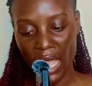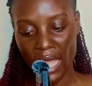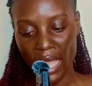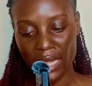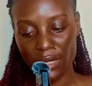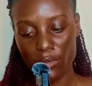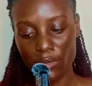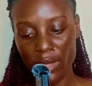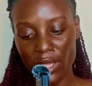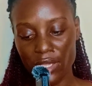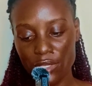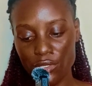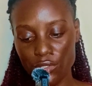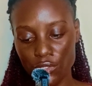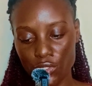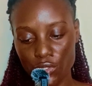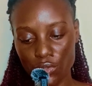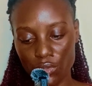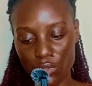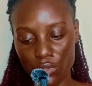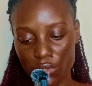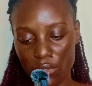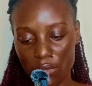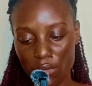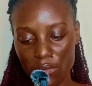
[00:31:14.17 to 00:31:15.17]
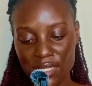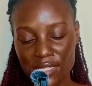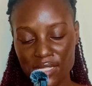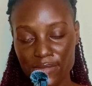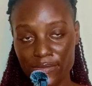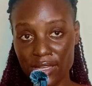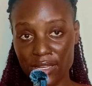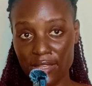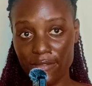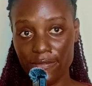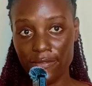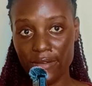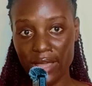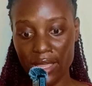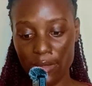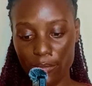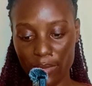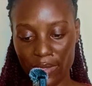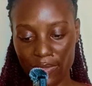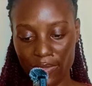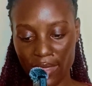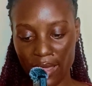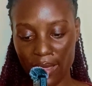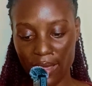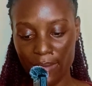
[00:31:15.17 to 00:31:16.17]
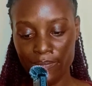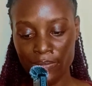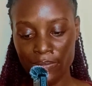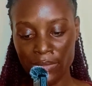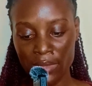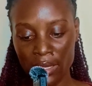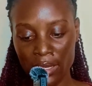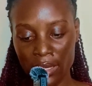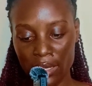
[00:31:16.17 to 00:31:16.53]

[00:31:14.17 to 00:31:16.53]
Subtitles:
and why you should always verify whether